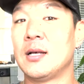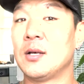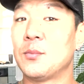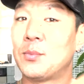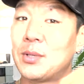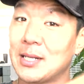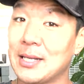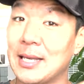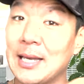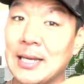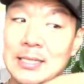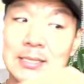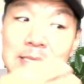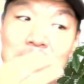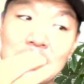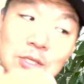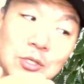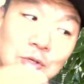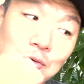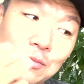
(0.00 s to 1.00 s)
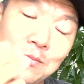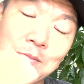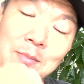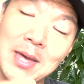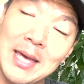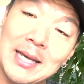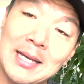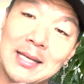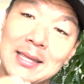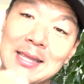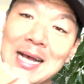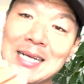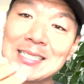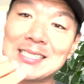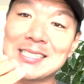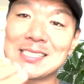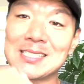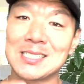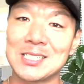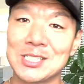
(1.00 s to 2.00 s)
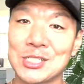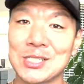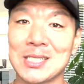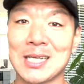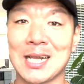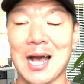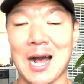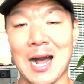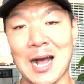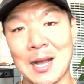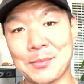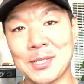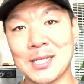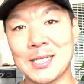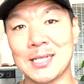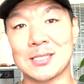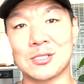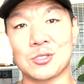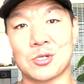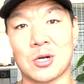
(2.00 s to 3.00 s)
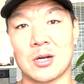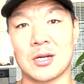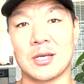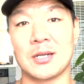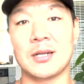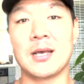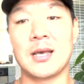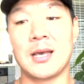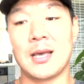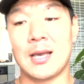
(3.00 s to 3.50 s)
But again, until you make that decision that I'm gonna get started